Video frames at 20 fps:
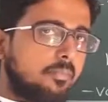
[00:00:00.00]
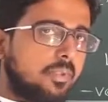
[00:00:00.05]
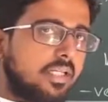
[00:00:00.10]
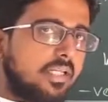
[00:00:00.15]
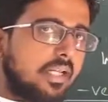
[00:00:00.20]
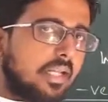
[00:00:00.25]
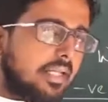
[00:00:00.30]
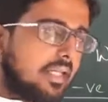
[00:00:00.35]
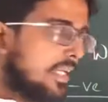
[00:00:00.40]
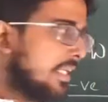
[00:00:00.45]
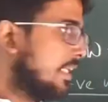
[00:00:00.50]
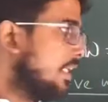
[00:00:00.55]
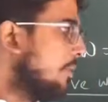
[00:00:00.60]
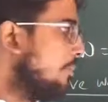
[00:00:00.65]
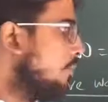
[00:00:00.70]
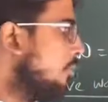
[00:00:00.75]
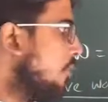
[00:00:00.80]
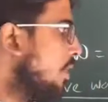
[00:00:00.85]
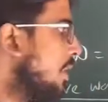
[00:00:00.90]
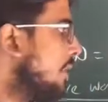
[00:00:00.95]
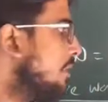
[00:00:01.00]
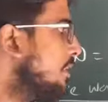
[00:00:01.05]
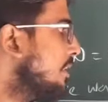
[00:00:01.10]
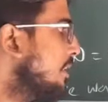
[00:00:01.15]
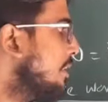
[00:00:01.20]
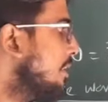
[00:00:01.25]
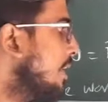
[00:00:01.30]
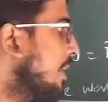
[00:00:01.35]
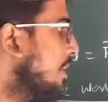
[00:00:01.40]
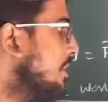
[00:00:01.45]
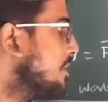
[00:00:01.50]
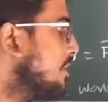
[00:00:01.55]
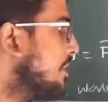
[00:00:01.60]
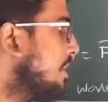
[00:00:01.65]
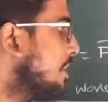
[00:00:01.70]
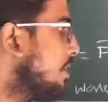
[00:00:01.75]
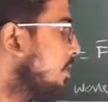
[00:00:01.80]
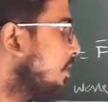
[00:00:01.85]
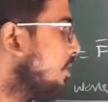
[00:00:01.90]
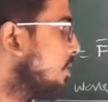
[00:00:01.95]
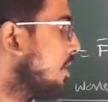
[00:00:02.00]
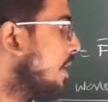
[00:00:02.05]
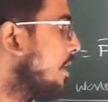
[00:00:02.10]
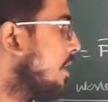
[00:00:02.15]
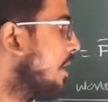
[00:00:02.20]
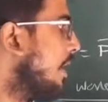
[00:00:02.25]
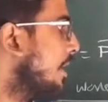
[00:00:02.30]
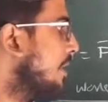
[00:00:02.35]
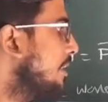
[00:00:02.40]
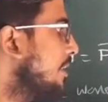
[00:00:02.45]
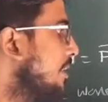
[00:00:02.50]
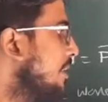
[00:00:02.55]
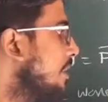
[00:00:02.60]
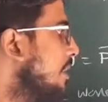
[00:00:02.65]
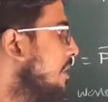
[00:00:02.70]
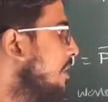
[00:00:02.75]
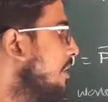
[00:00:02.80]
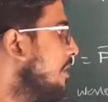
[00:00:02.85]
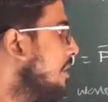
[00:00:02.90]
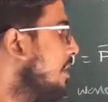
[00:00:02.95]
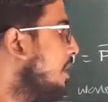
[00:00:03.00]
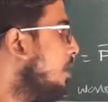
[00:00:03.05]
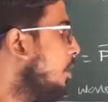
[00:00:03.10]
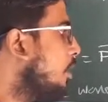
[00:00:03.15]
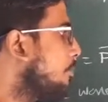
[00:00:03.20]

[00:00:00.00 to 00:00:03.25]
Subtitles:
be negative when theta is greater than 90